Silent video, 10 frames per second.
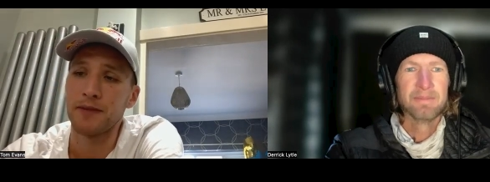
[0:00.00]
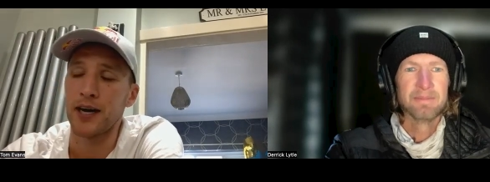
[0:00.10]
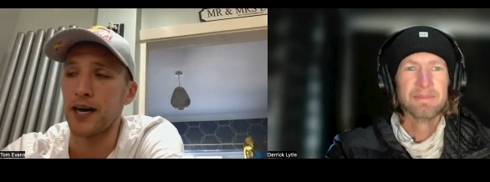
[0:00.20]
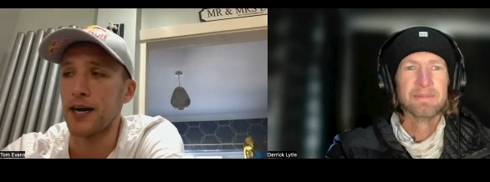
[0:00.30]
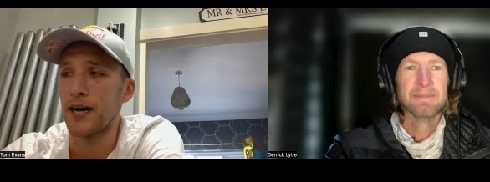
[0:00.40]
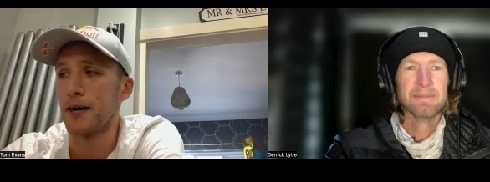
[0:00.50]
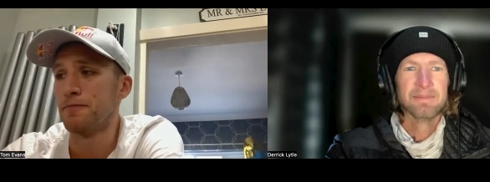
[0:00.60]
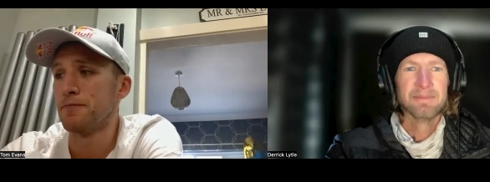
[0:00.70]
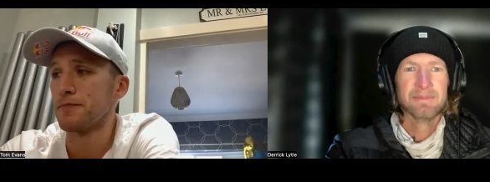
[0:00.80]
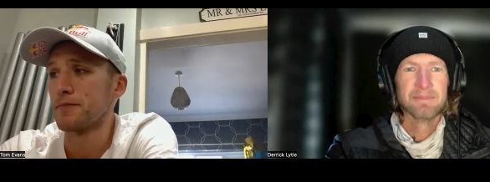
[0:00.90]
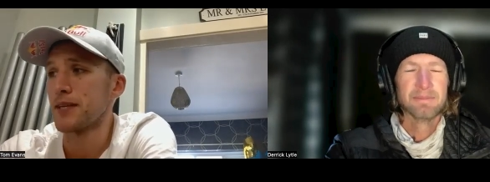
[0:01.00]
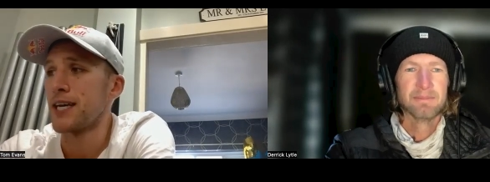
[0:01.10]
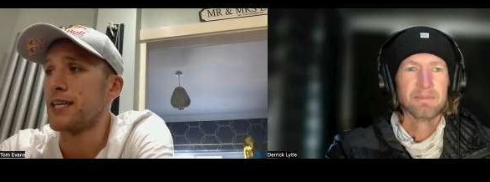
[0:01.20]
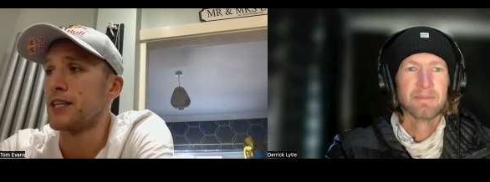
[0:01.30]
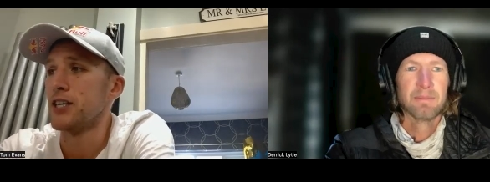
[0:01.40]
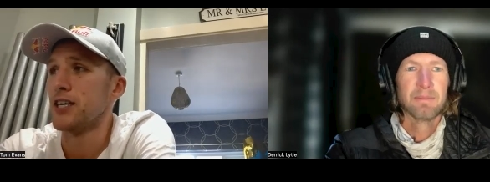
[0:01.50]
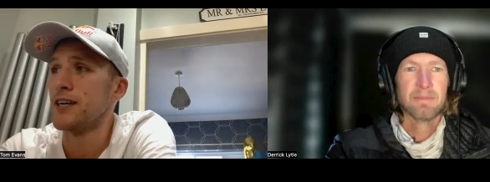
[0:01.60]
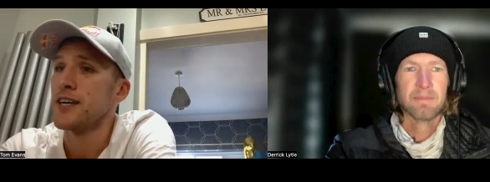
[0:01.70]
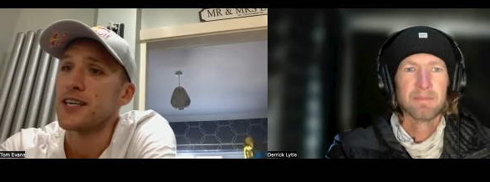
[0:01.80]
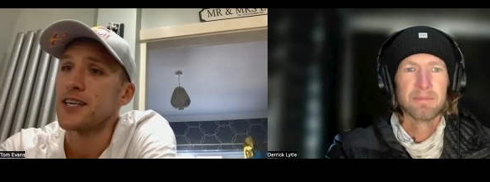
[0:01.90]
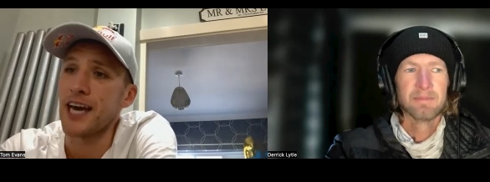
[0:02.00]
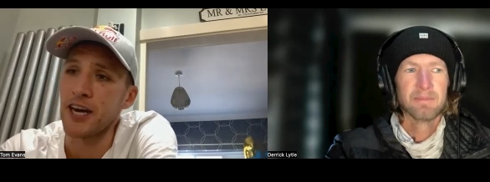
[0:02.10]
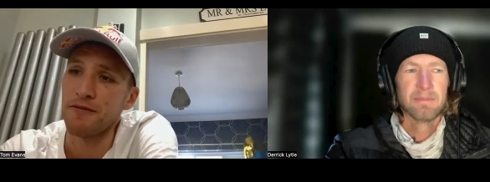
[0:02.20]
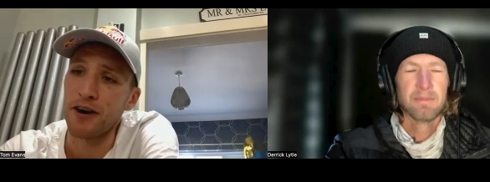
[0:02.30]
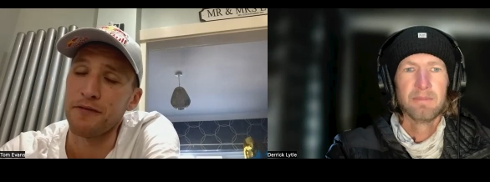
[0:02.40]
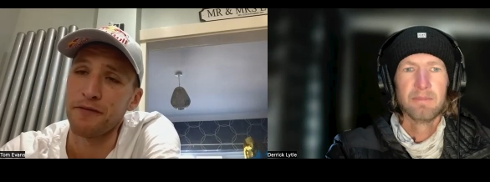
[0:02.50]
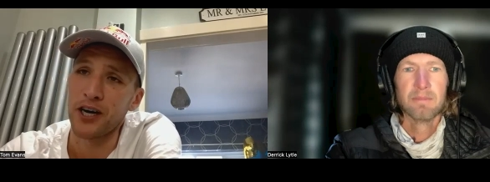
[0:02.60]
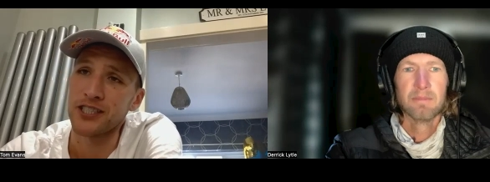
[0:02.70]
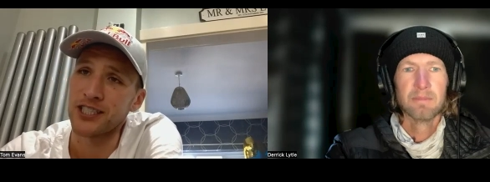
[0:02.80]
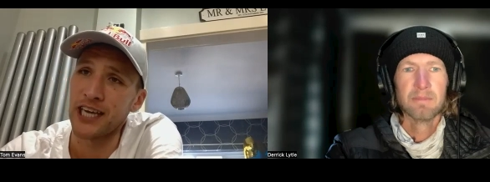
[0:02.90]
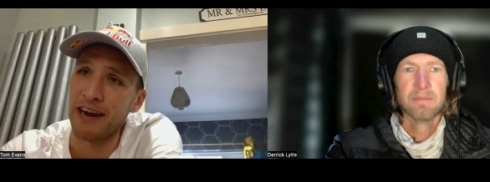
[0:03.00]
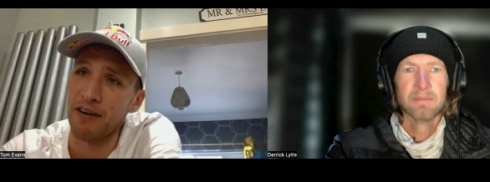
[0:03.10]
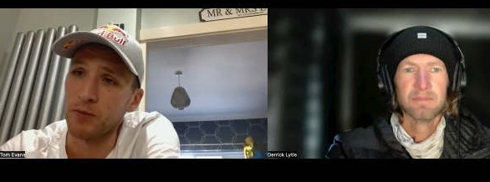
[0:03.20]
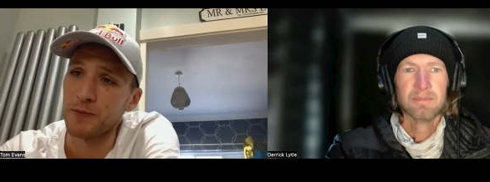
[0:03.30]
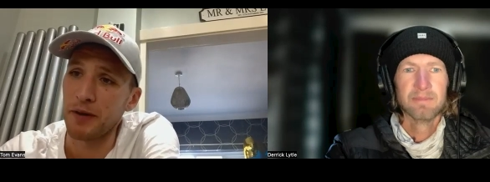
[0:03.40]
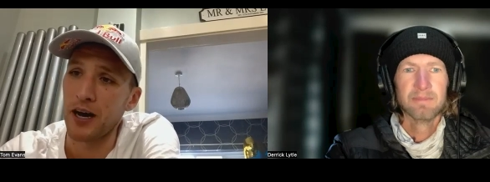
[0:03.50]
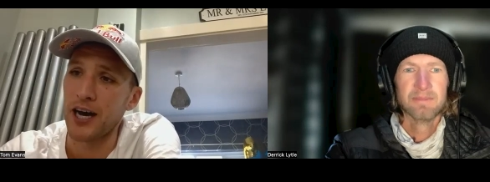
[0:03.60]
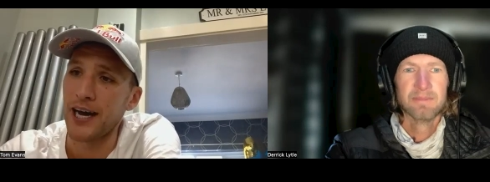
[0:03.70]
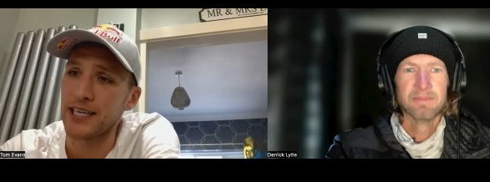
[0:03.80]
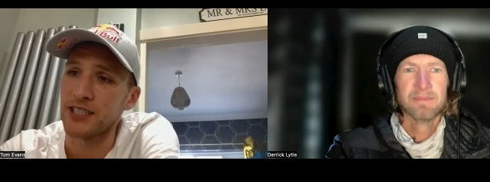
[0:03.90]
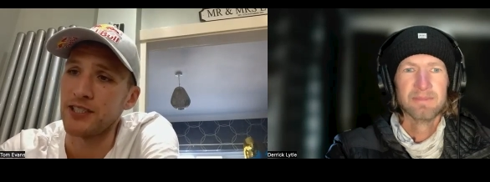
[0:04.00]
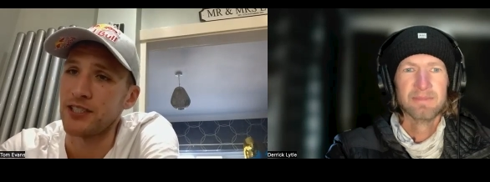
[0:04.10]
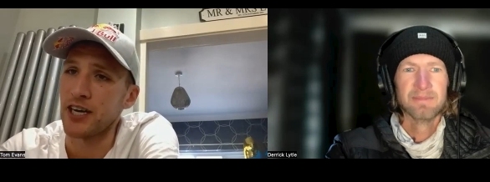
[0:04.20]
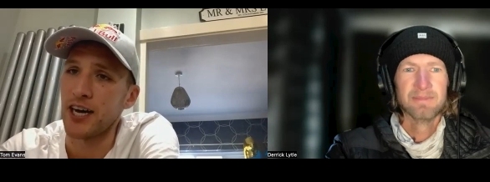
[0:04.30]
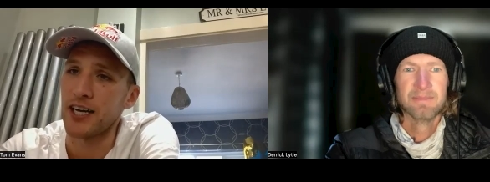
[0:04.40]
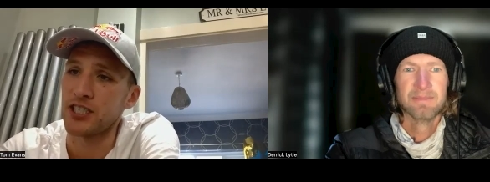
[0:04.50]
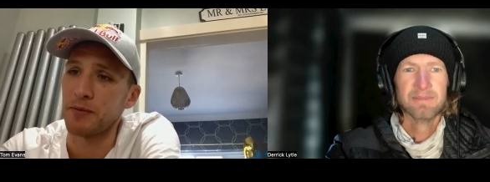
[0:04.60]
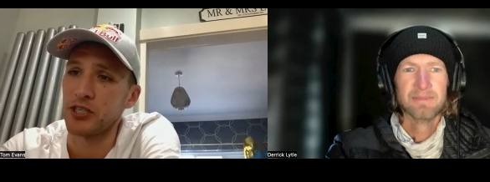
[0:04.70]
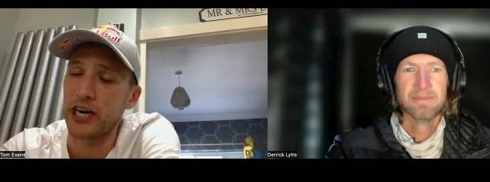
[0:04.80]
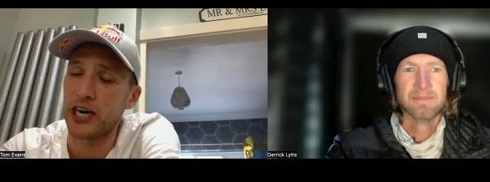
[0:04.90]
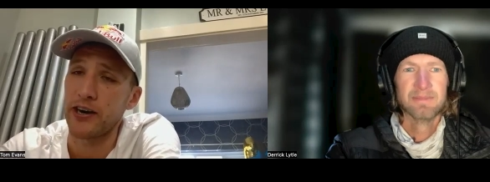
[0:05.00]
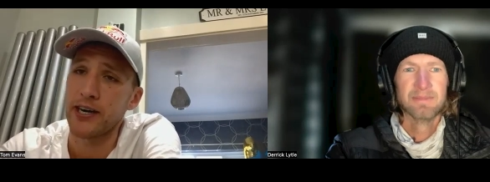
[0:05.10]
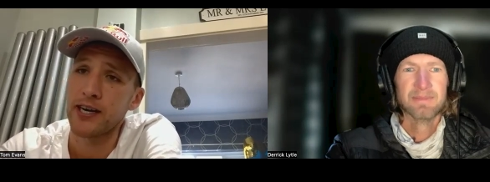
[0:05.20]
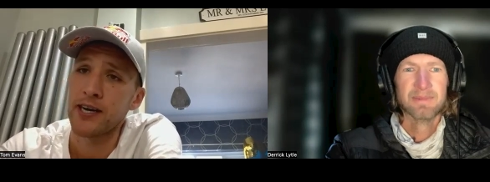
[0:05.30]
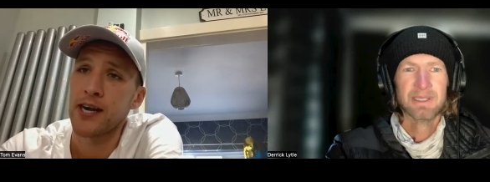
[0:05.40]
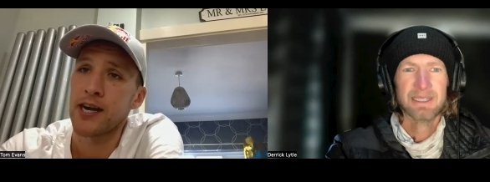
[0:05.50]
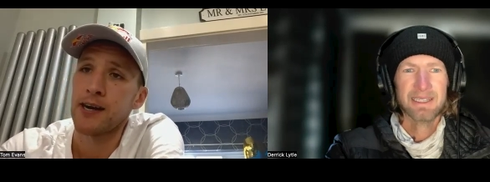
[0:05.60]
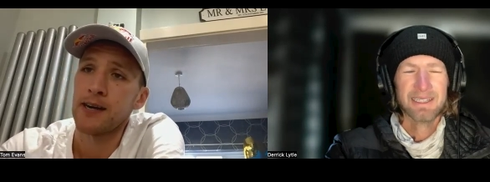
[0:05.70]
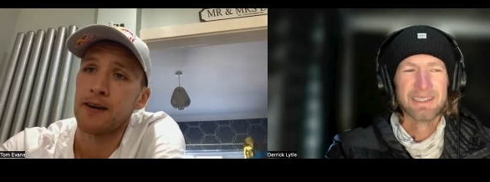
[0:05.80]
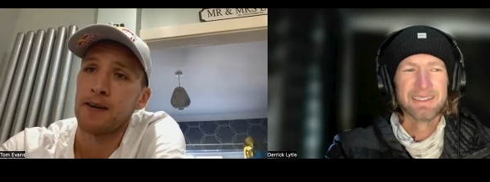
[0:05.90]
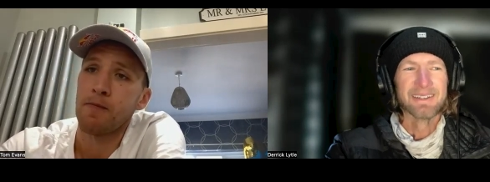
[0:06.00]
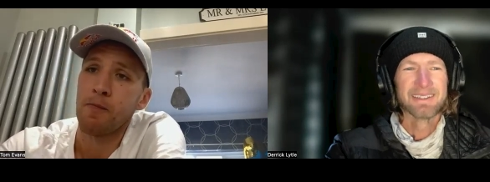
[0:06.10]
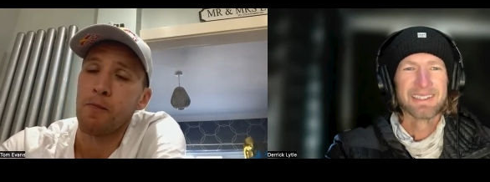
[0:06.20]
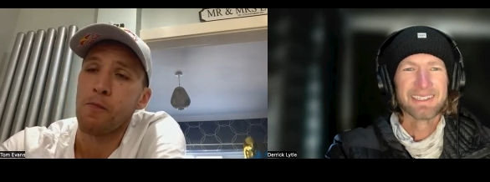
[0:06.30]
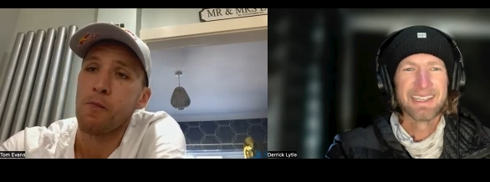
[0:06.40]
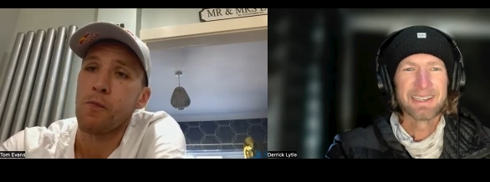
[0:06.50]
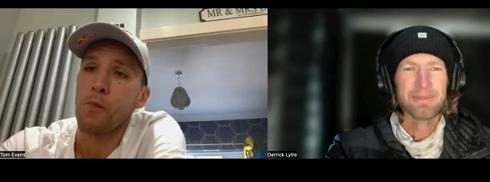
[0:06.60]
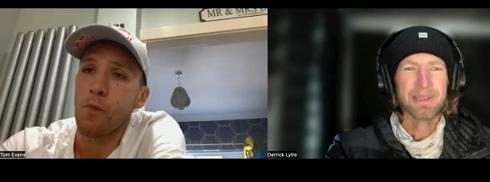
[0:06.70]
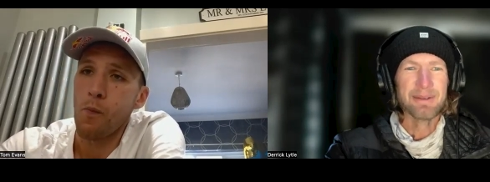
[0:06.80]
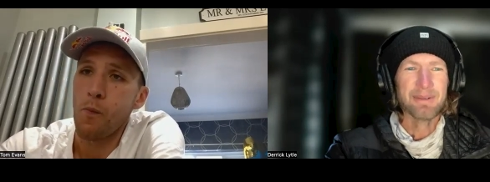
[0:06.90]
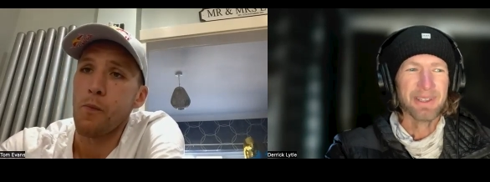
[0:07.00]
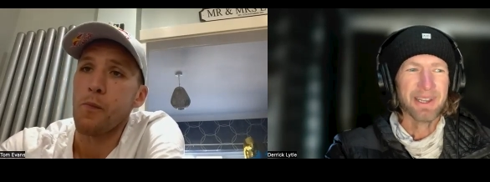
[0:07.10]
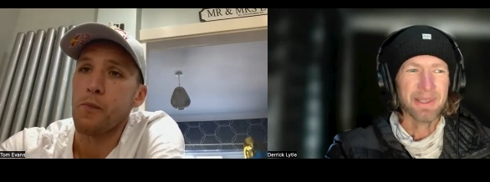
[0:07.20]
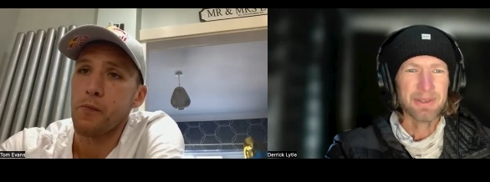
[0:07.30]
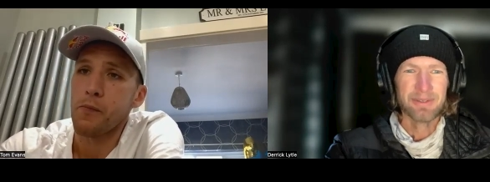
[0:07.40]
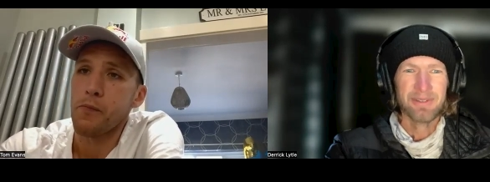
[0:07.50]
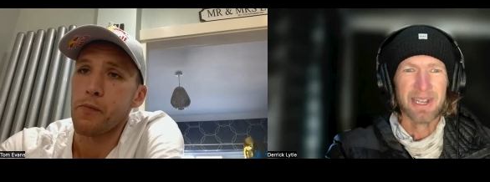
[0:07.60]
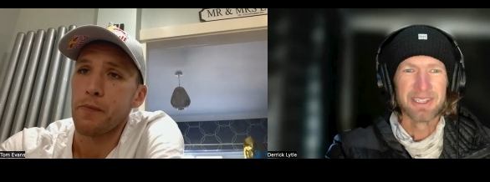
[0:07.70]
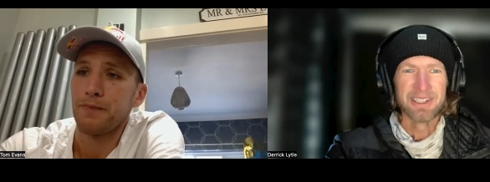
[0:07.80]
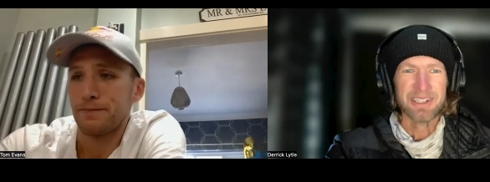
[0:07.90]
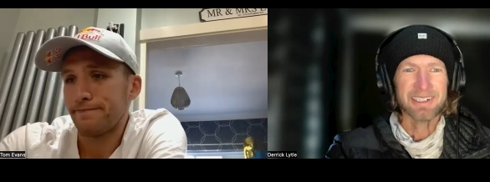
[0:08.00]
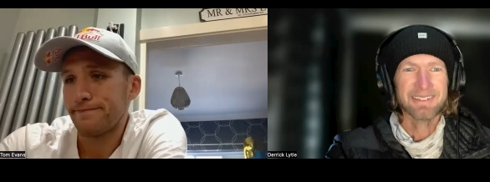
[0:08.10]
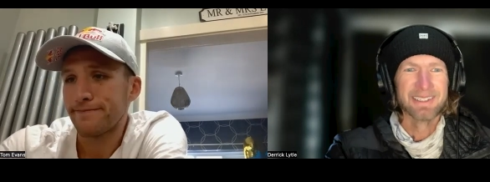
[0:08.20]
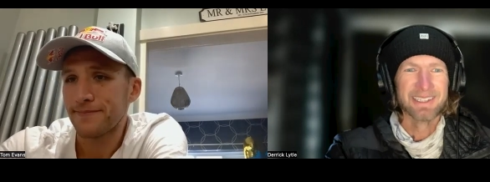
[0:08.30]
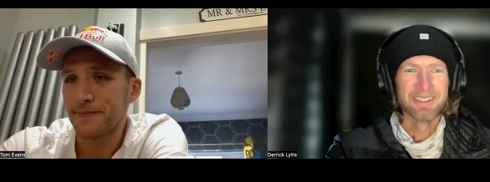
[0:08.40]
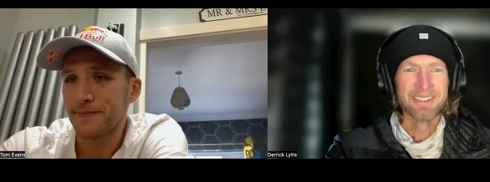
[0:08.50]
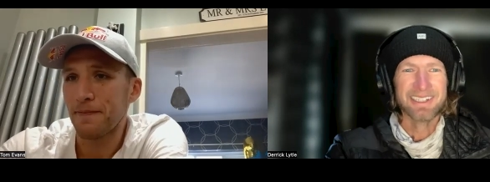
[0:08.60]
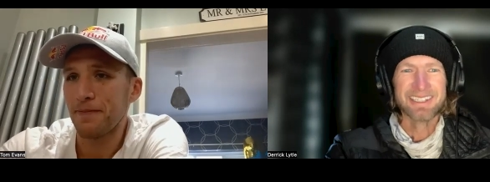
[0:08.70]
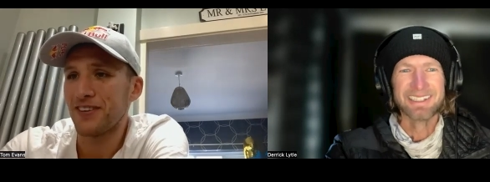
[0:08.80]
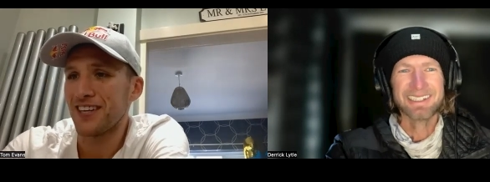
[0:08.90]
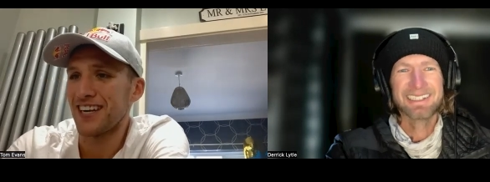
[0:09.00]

Speaker 1: Um, in the yeah in a very fast year and was behind uh, Jim and Jared.
Speaker 2: Yeah, can't complain about that. That was a fast year. It was interesting to see.